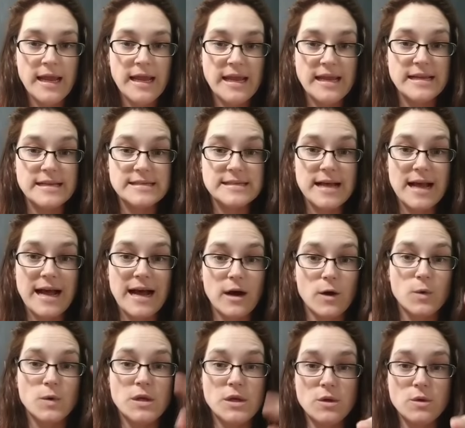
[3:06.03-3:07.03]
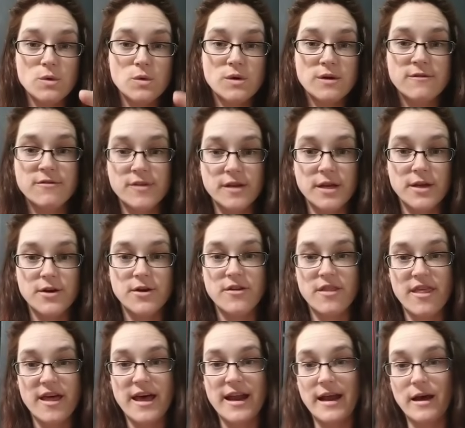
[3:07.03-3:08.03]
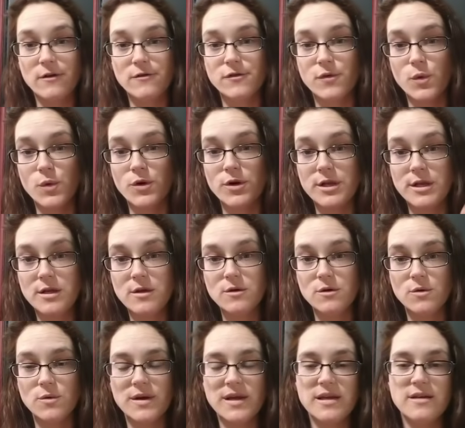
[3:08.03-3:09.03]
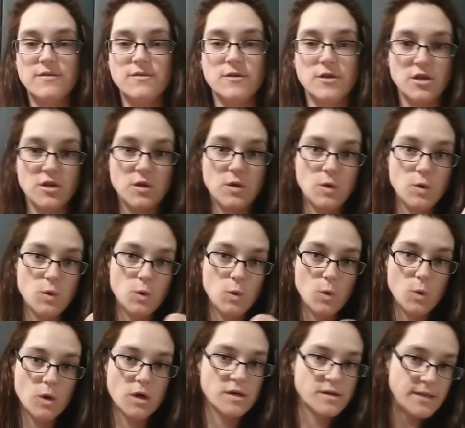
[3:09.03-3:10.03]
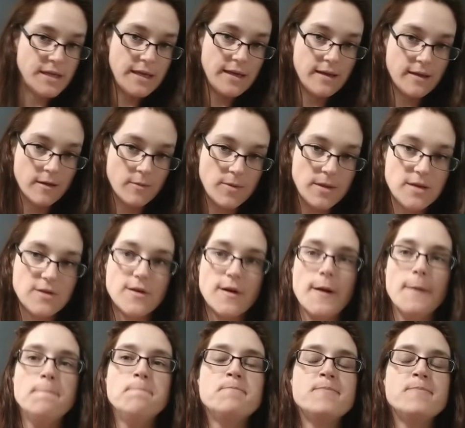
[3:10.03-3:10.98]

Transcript: is how you can figure that out for you if you are taking Apidra.